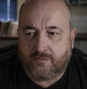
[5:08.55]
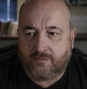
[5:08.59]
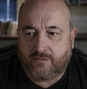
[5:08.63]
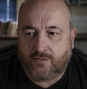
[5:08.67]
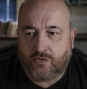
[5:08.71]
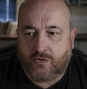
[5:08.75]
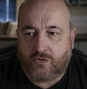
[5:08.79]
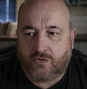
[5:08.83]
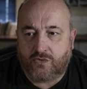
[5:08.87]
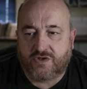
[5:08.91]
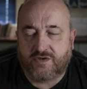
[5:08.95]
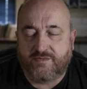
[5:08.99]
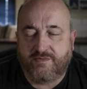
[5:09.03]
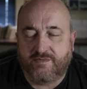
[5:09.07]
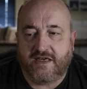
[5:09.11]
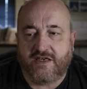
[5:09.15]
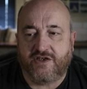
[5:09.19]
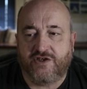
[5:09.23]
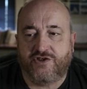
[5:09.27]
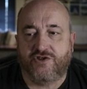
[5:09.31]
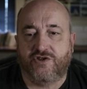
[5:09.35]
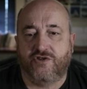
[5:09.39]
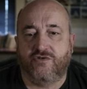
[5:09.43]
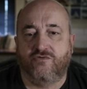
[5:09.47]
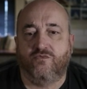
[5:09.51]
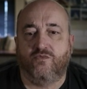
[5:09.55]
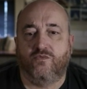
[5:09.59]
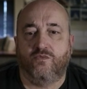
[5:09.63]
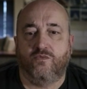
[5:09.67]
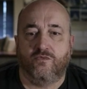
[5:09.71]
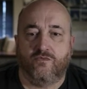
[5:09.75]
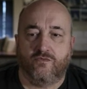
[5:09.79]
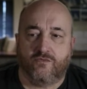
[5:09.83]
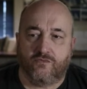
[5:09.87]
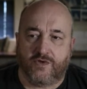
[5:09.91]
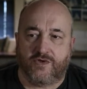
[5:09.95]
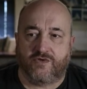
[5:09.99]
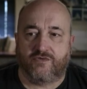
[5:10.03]
automation
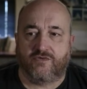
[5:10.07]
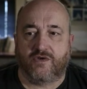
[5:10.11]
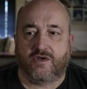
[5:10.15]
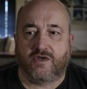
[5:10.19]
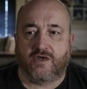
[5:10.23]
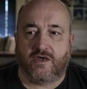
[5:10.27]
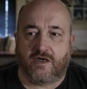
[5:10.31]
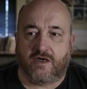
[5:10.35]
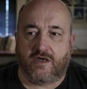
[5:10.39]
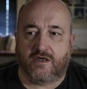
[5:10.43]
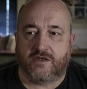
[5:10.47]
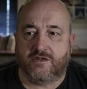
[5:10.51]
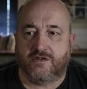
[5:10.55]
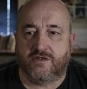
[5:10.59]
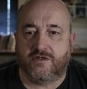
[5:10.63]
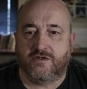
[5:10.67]
with regard